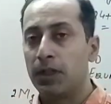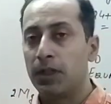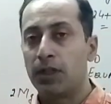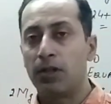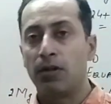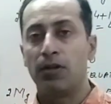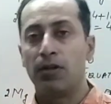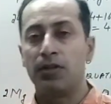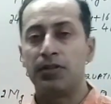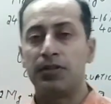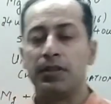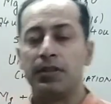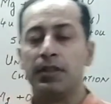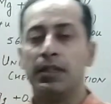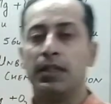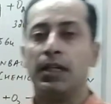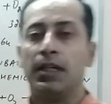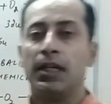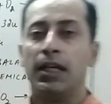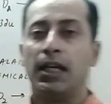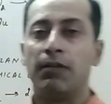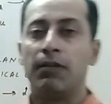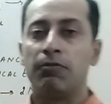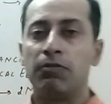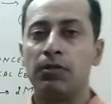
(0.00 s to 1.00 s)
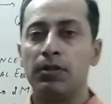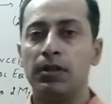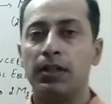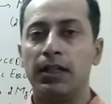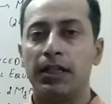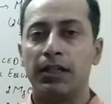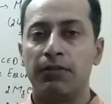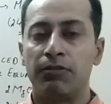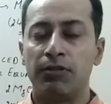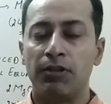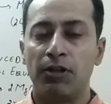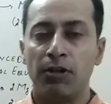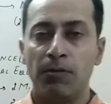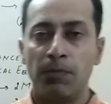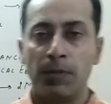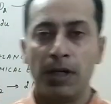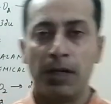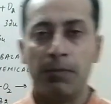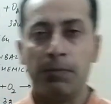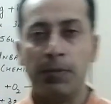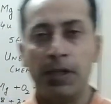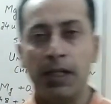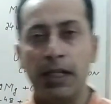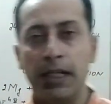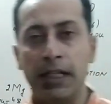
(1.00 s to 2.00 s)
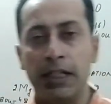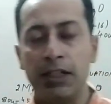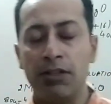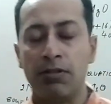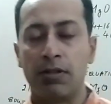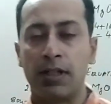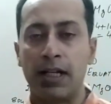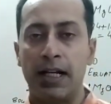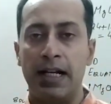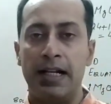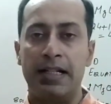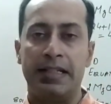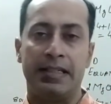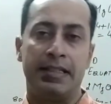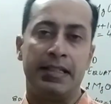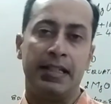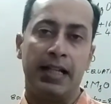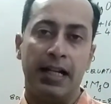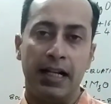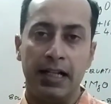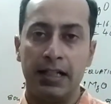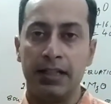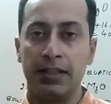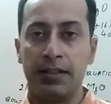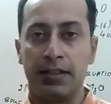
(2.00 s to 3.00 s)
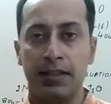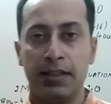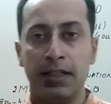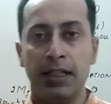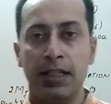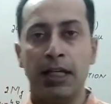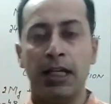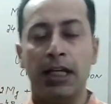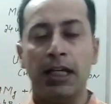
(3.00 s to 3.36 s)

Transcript: because if you remember in your class 9th,